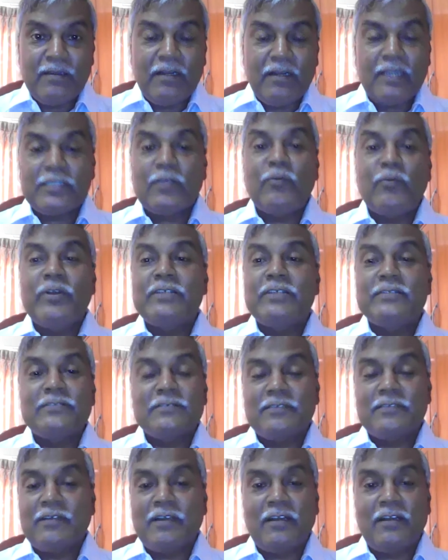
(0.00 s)

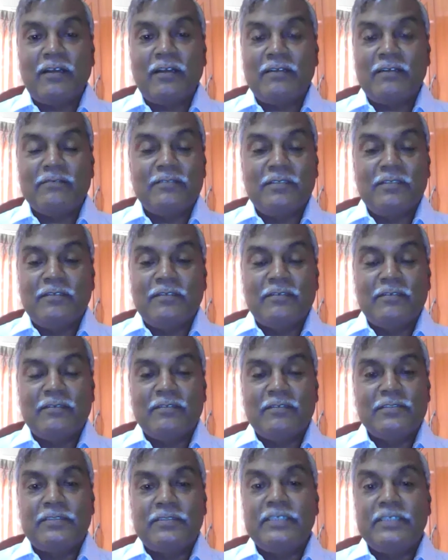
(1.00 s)
Otherwise, uh,
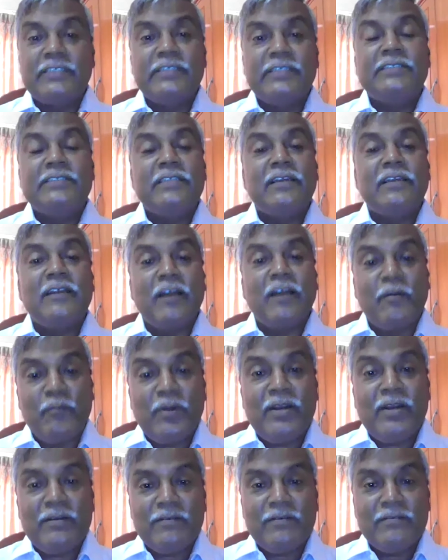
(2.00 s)
this decrease in
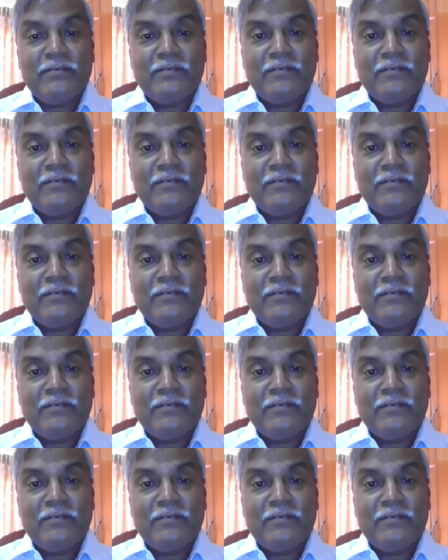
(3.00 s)
number,